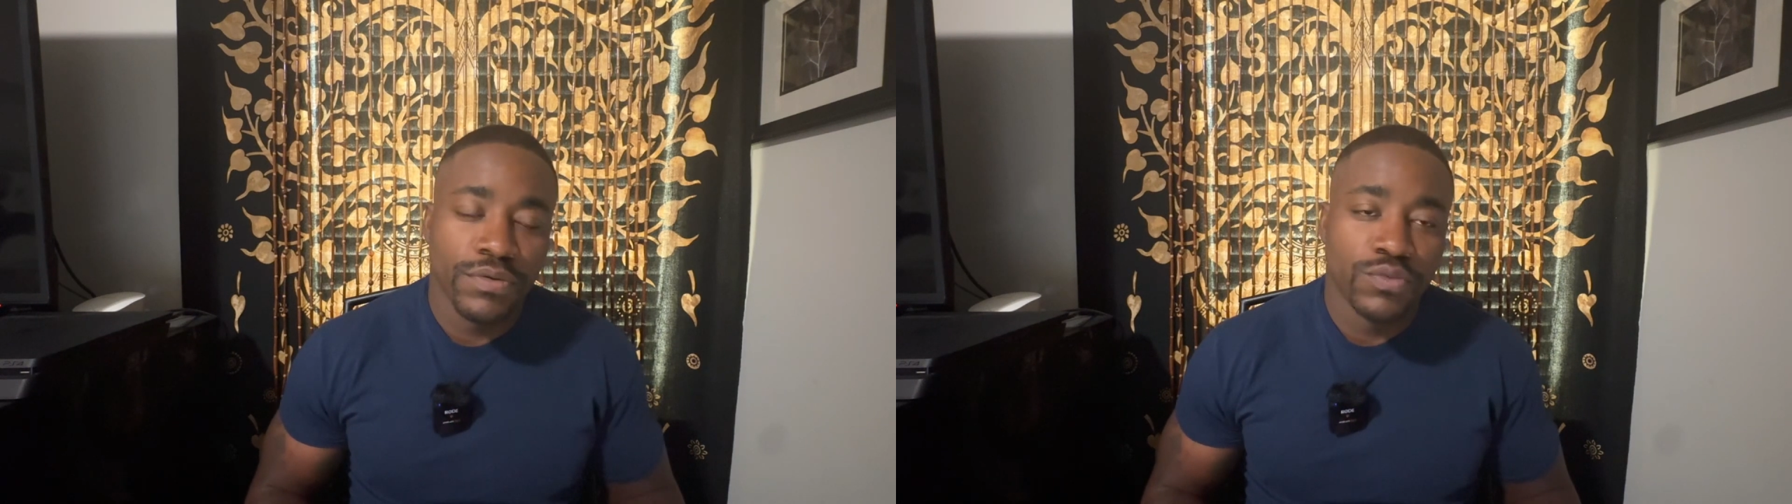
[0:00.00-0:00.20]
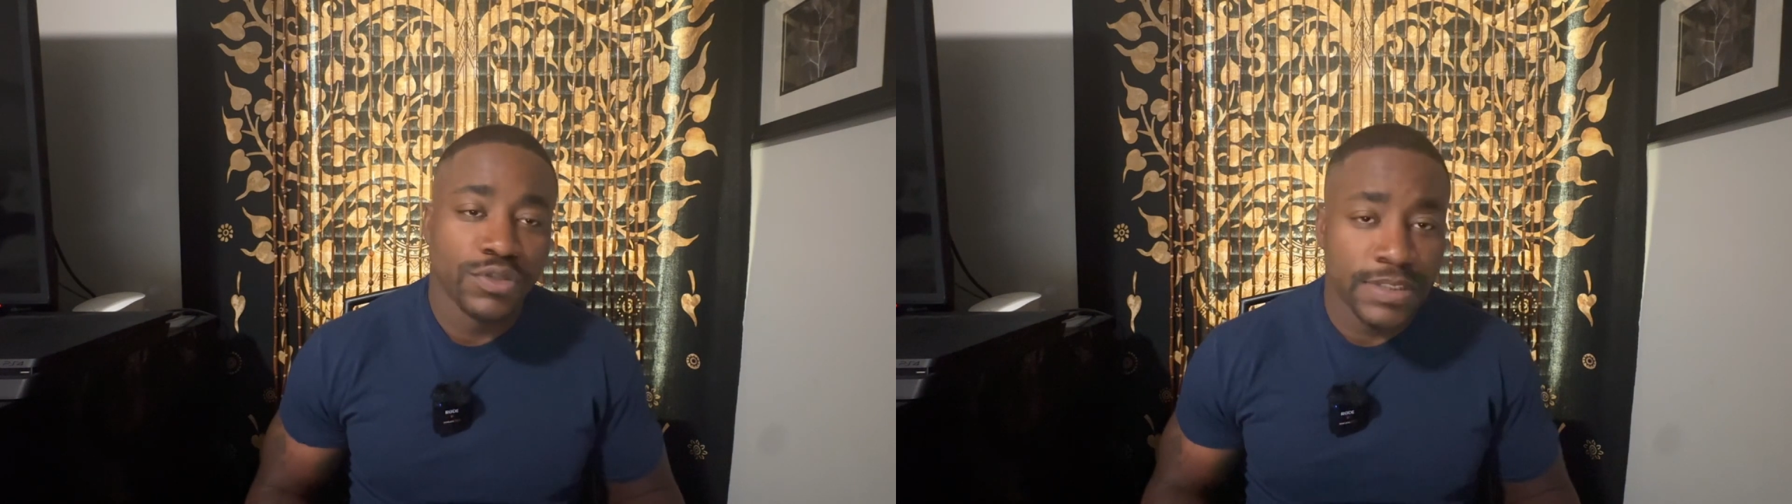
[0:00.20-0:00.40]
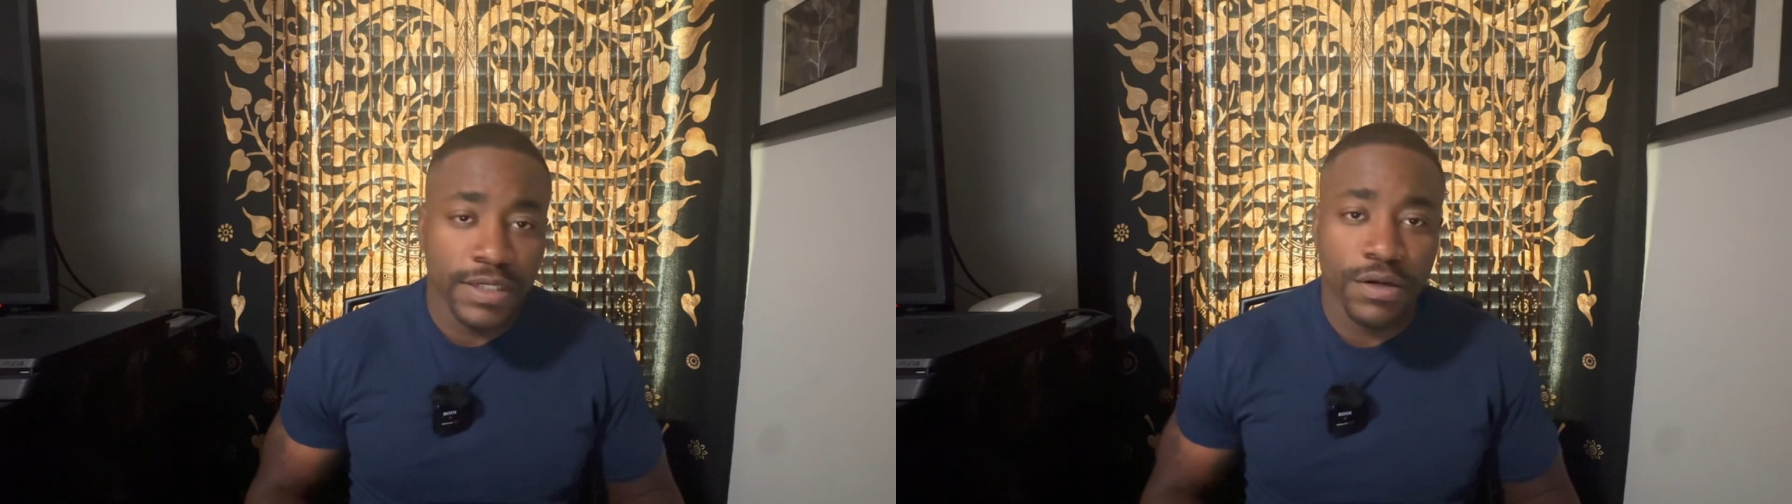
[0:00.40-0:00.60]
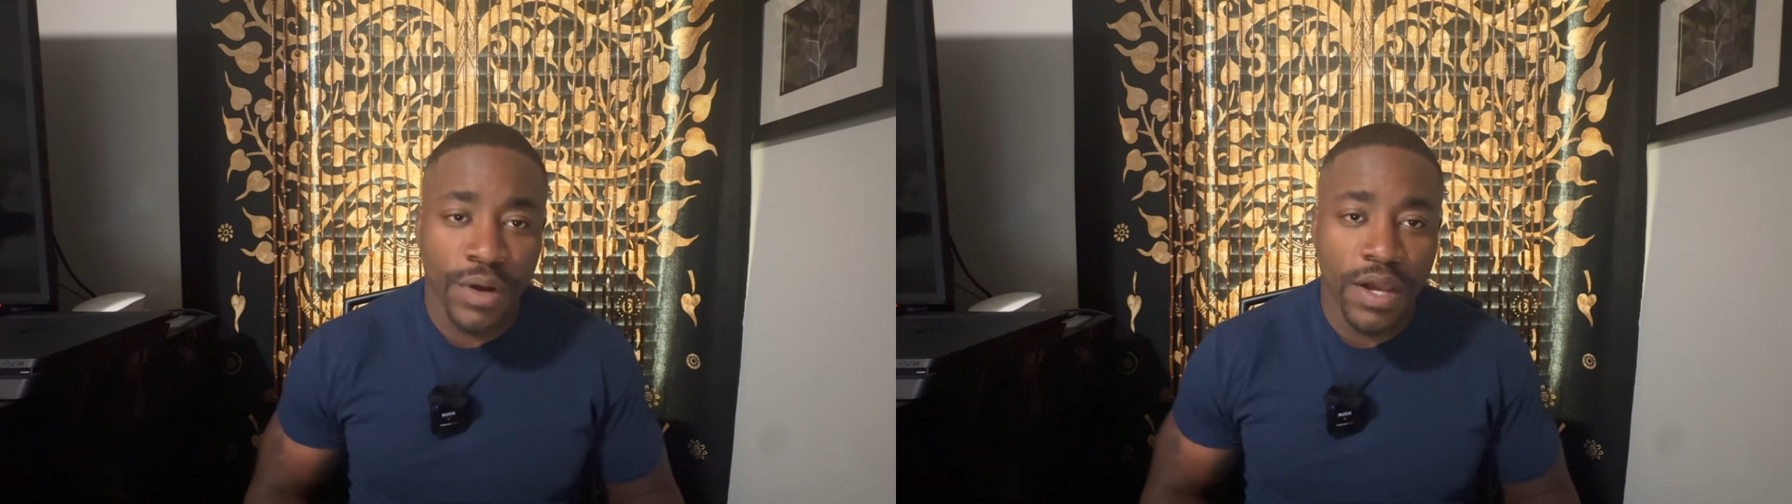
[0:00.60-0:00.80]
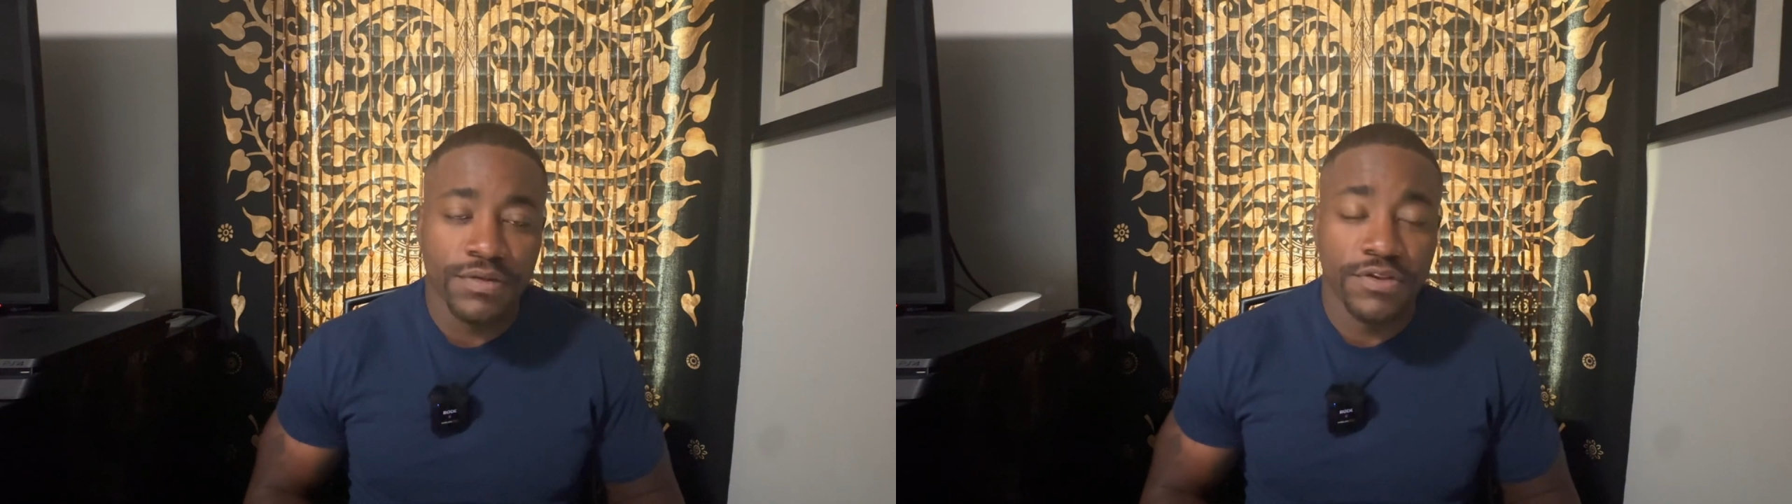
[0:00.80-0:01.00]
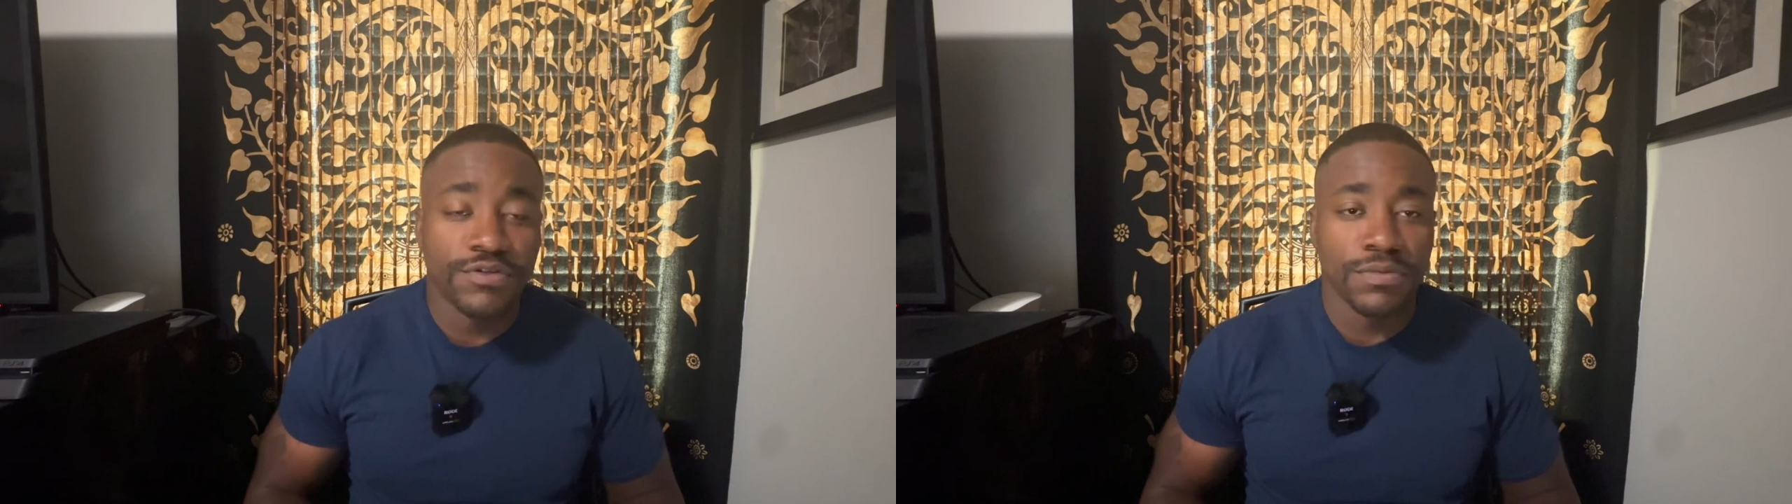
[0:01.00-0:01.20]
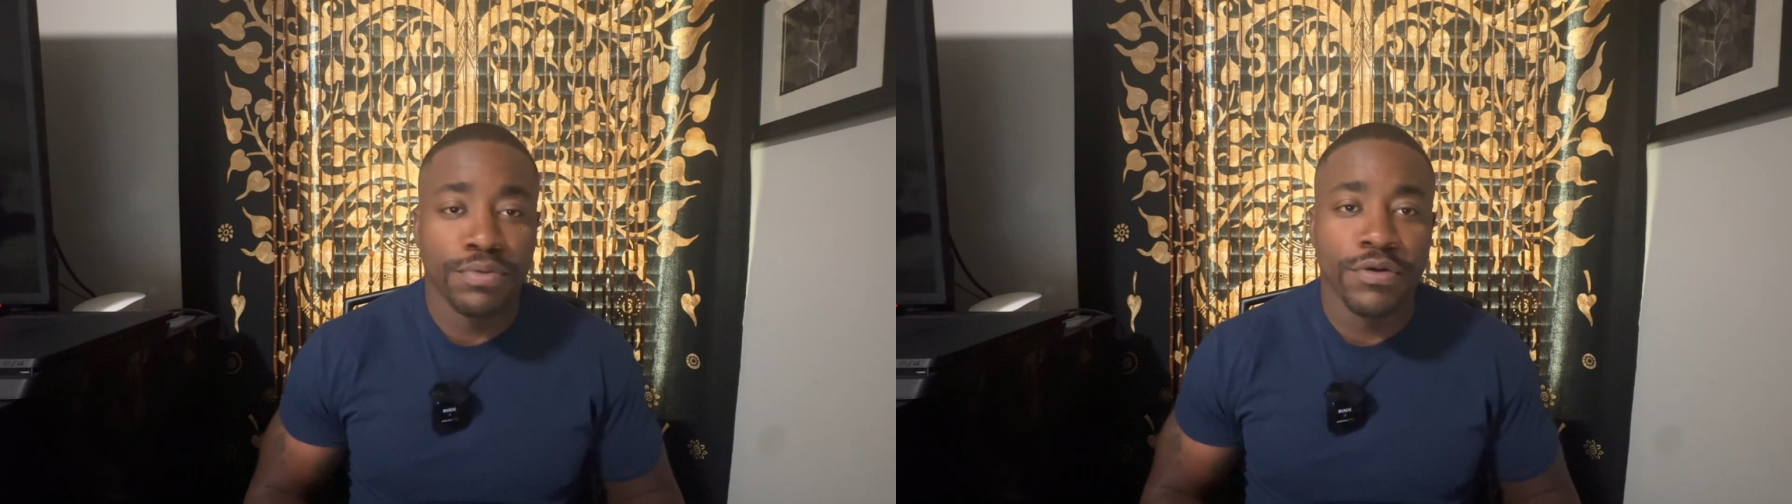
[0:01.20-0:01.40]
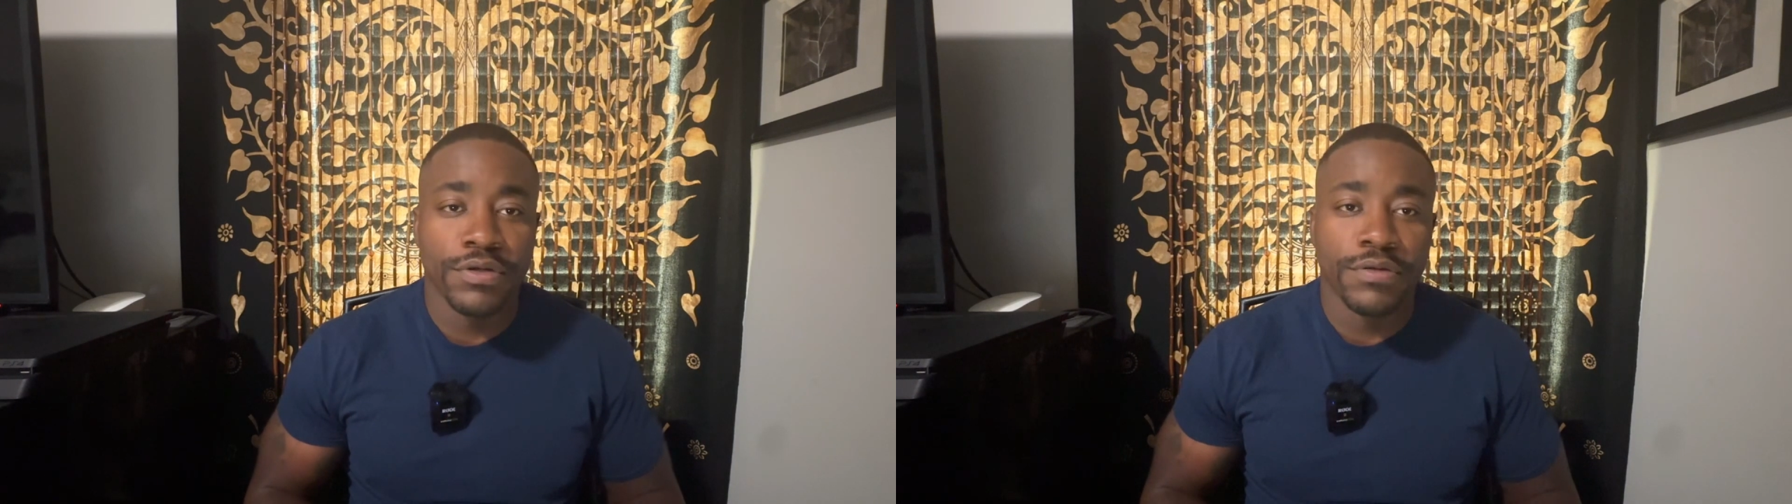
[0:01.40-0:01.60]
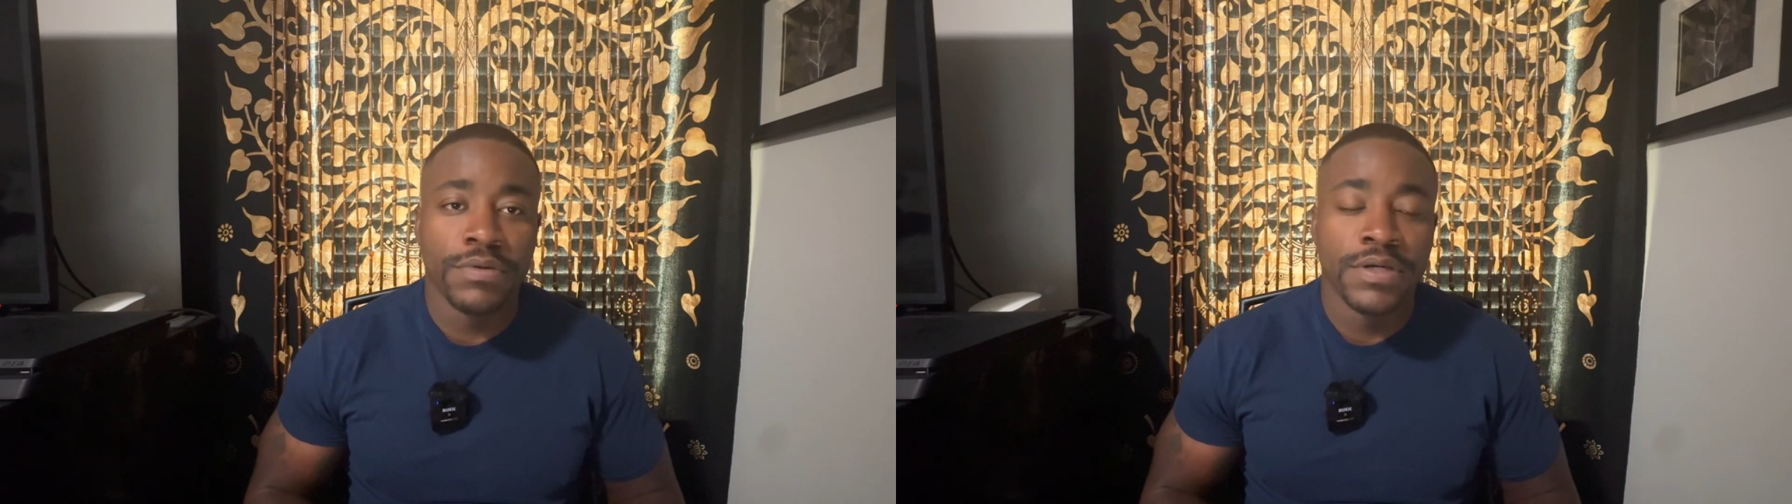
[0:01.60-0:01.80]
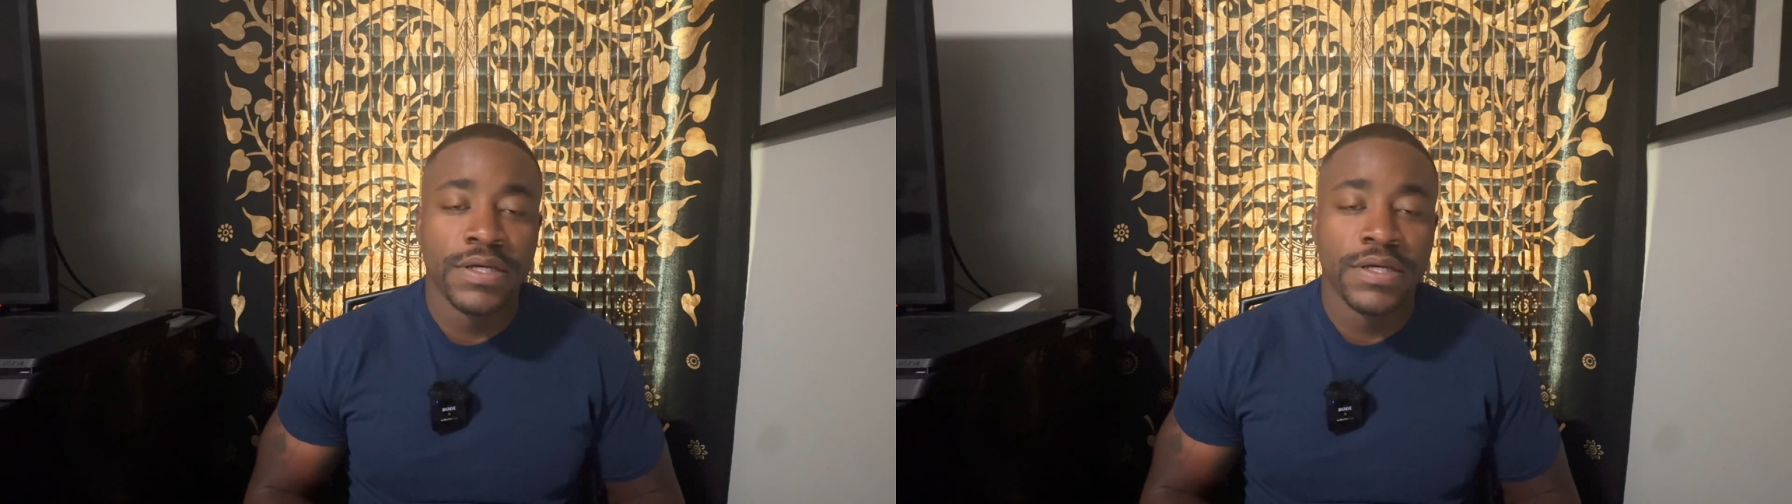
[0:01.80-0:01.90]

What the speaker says: will stick around and they'll support you.